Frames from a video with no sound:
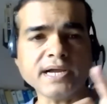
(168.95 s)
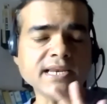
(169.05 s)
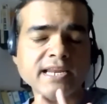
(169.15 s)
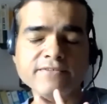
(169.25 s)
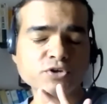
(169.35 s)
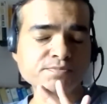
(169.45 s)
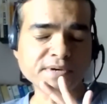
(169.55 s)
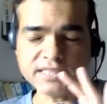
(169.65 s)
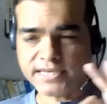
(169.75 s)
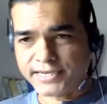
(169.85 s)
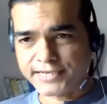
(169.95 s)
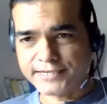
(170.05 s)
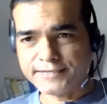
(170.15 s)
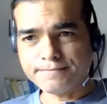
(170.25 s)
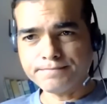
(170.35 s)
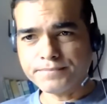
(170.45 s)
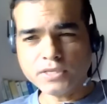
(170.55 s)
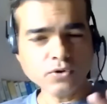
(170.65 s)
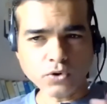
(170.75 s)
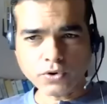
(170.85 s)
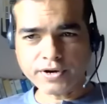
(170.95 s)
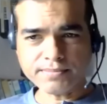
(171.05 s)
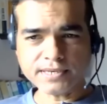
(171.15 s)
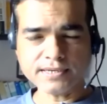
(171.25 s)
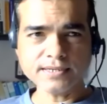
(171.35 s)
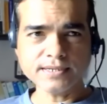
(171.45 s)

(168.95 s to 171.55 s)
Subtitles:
my life was pathetic, horrible.